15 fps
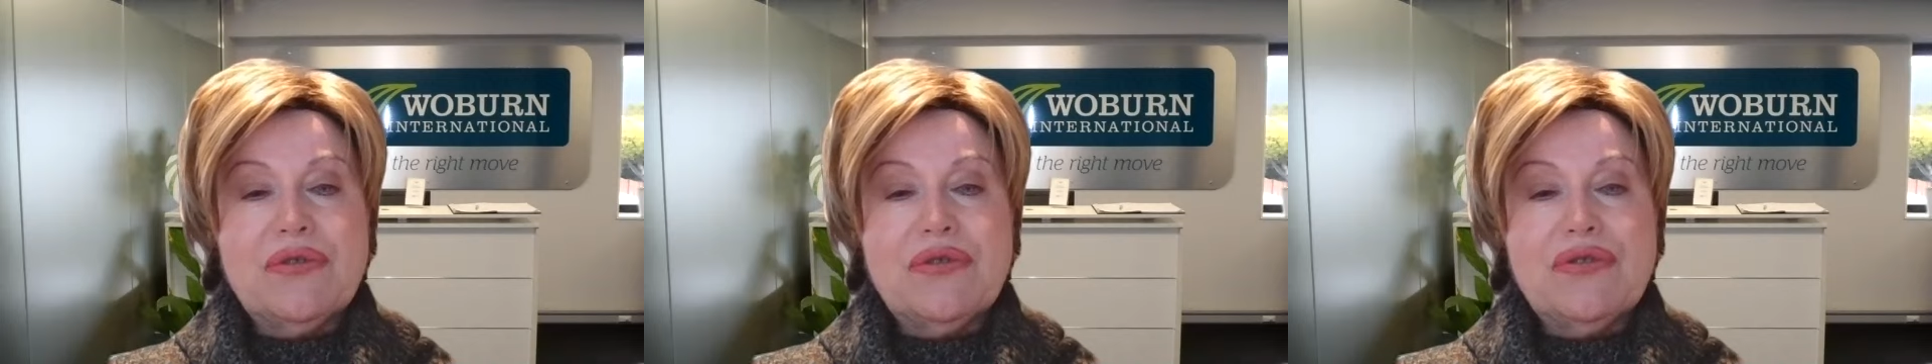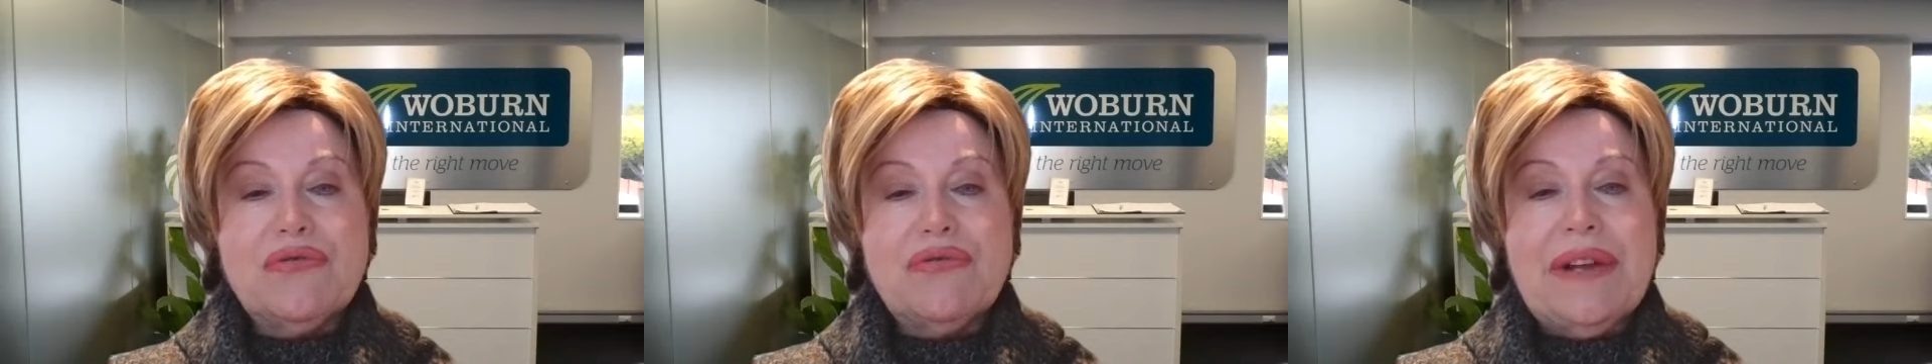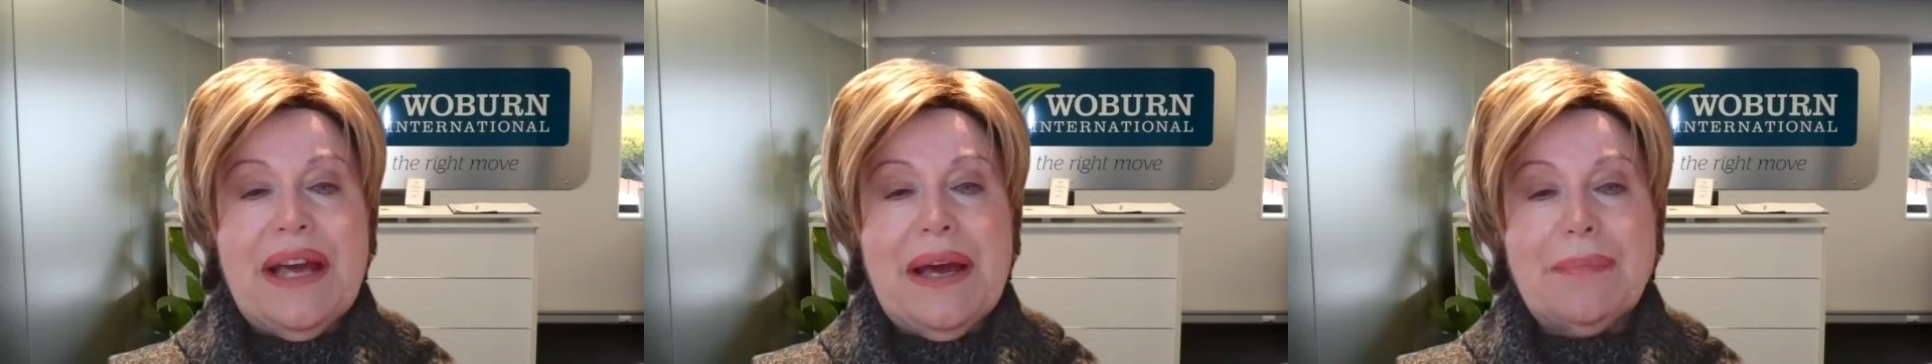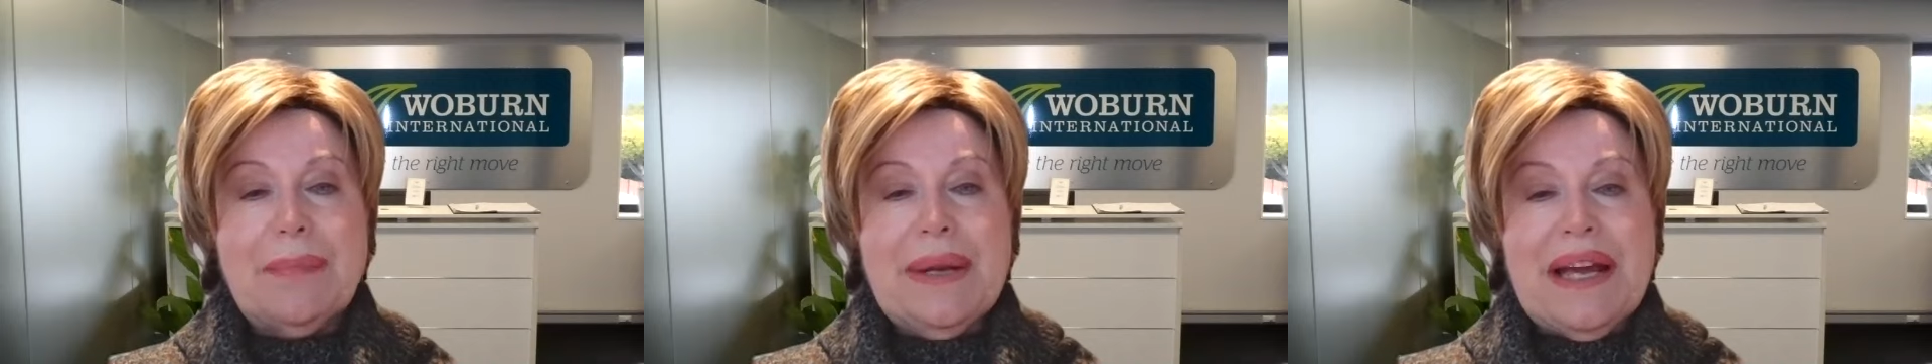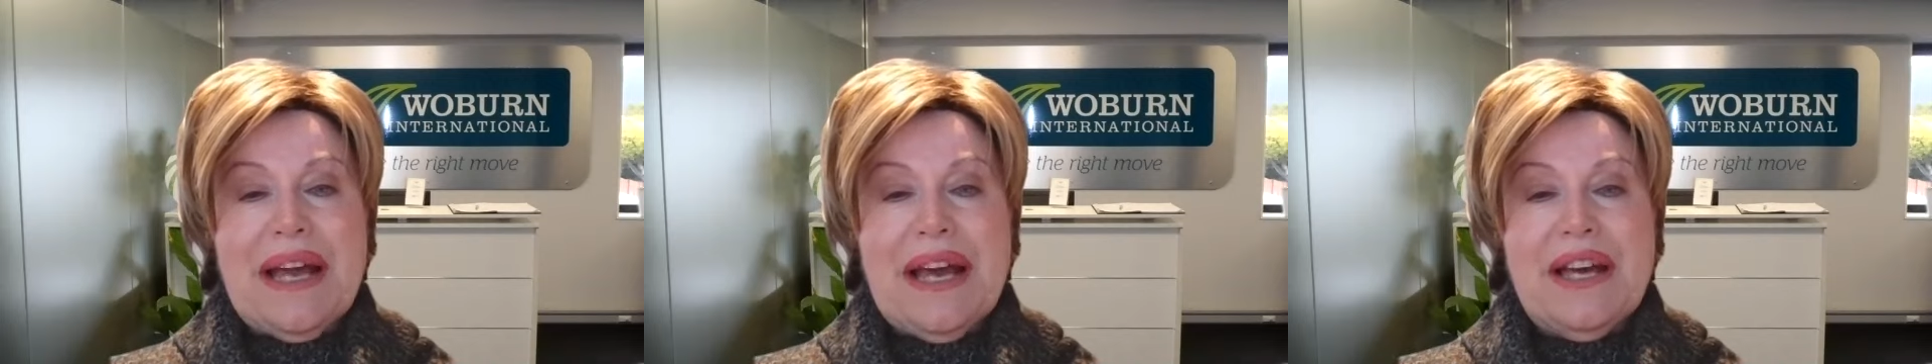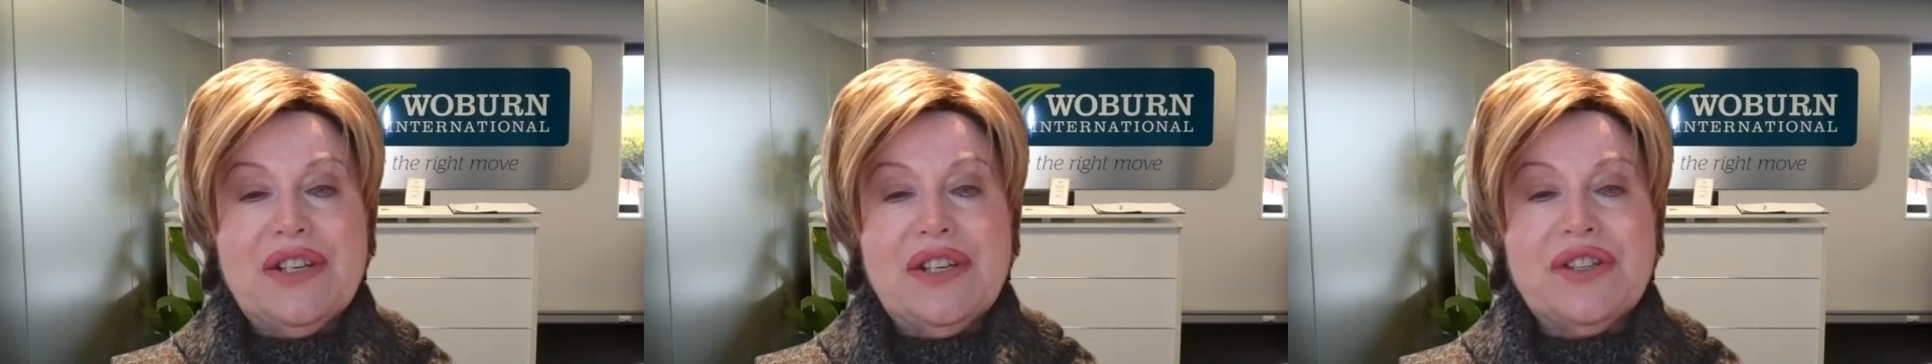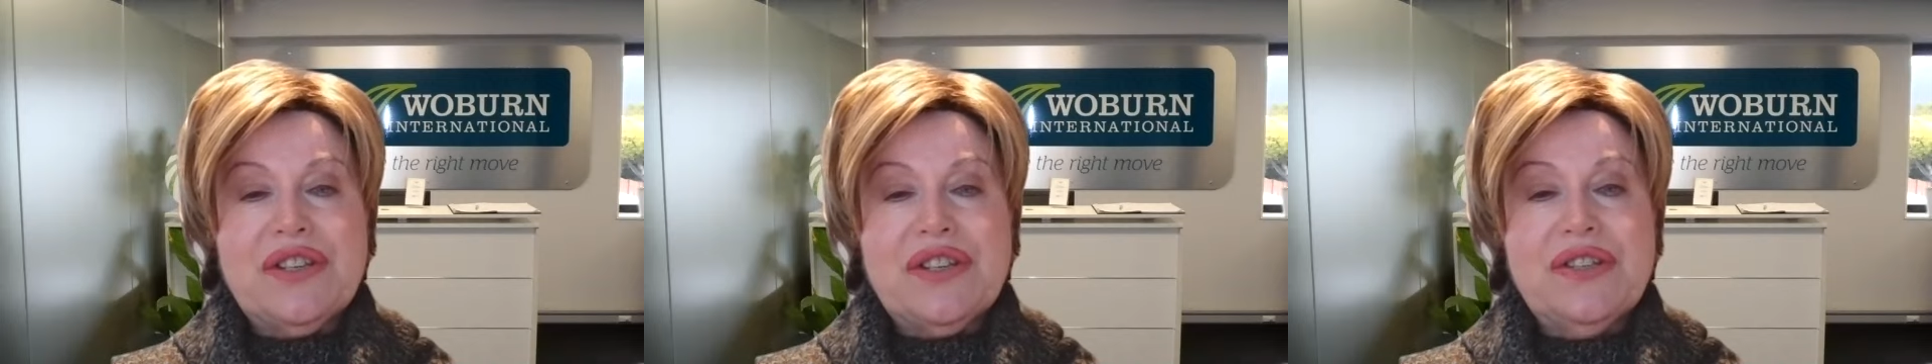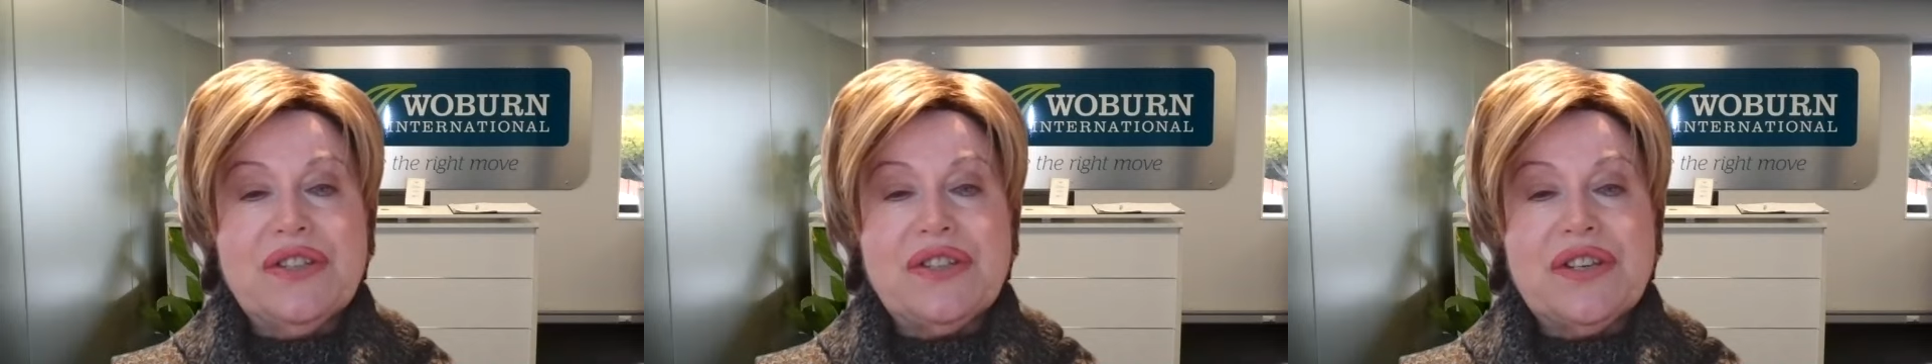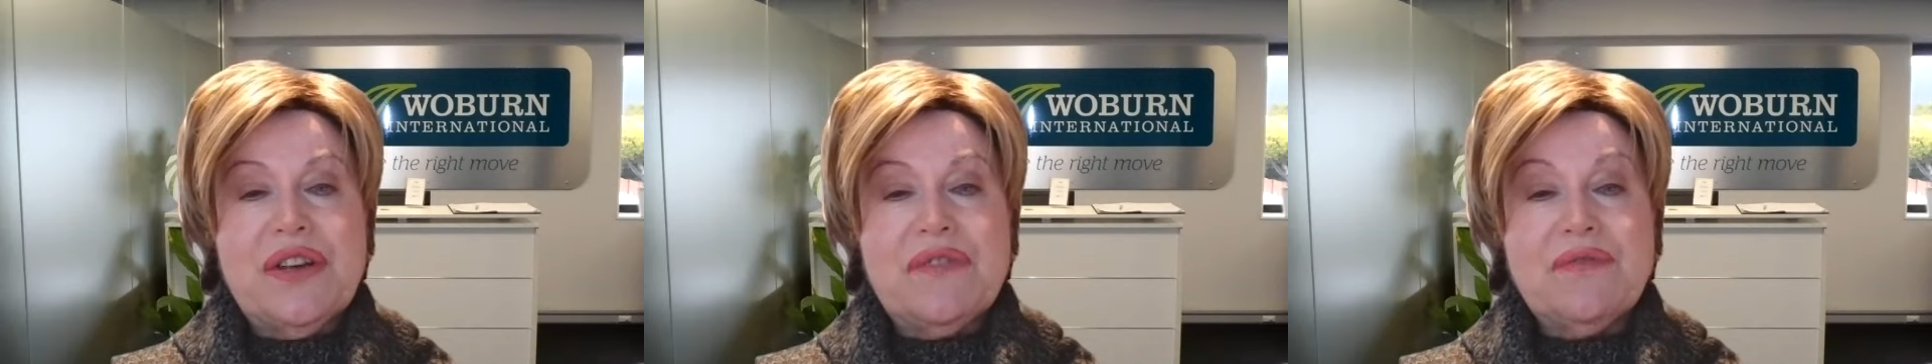3 applications